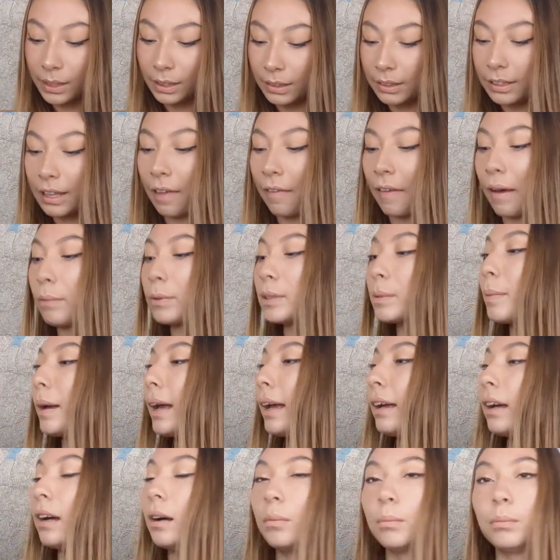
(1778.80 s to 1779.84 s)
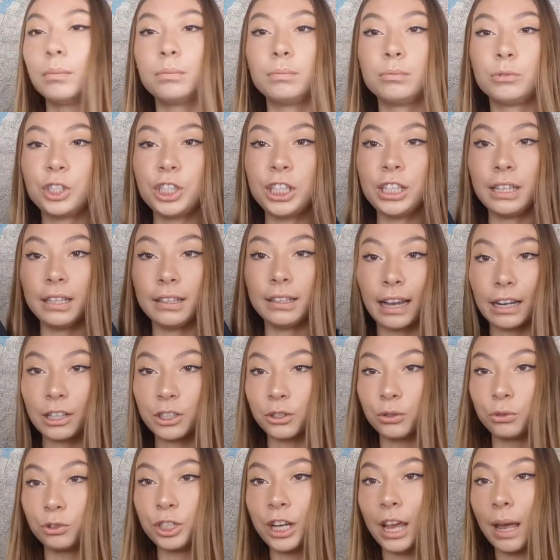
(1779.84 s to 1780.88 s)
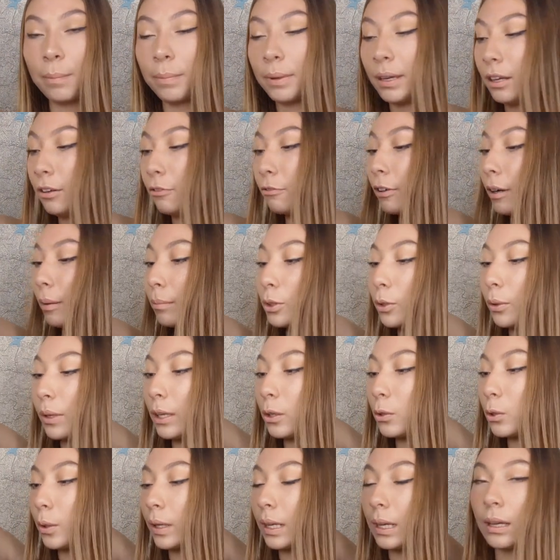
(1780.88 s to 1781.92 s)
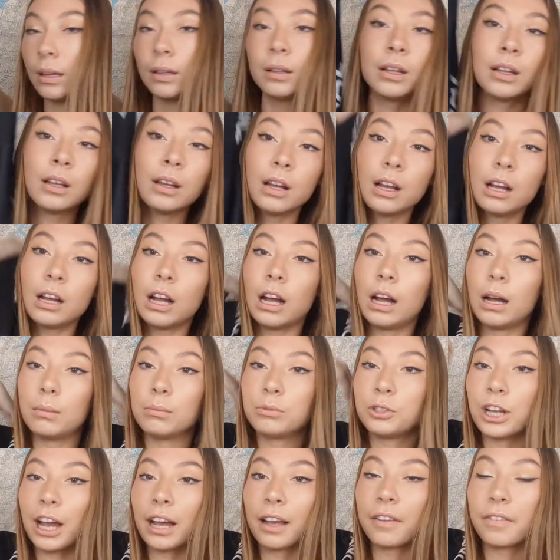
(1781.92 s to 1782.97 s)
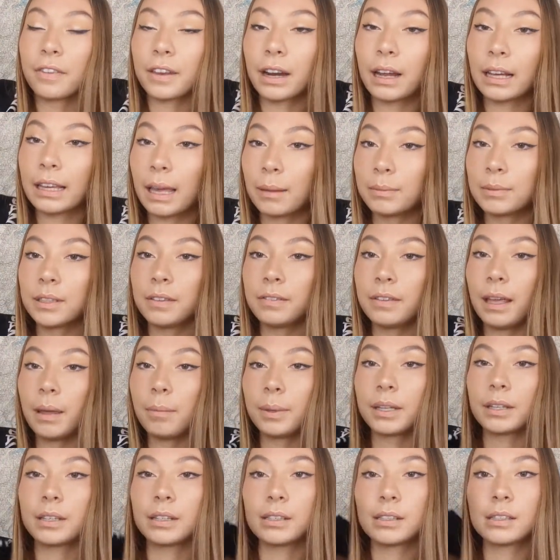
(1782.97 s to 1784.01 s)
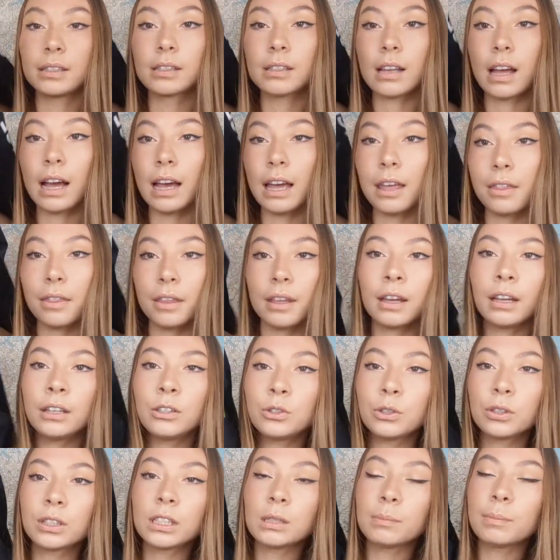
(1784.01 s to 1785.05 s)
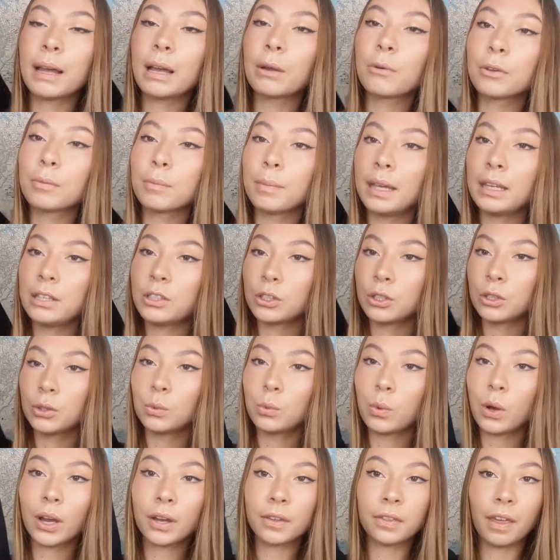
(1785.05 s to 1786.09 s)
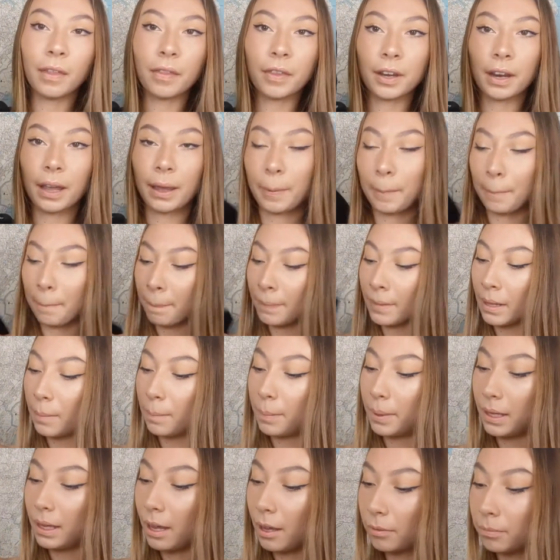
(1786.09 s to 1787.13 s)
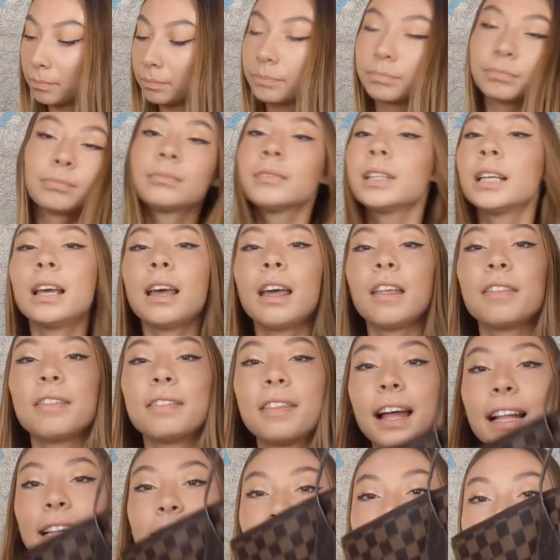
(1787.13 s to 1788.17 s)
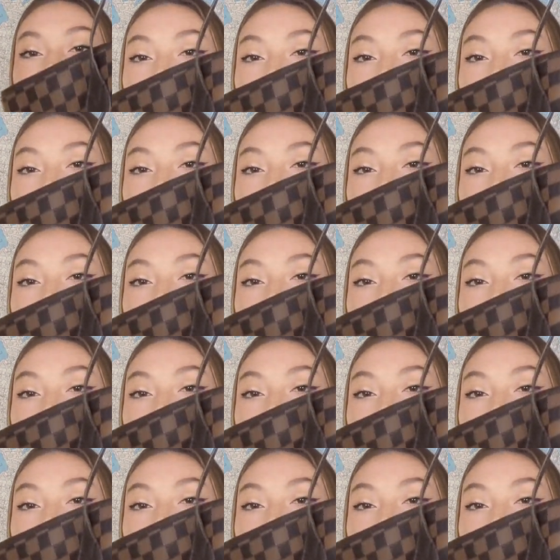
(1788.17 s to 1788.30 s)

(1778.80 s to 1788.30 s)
yeah, that was my Cheer National Champion from 2020 jacket that I kept in there, because I think I took this bag with me to work the other day. But yeah, that's,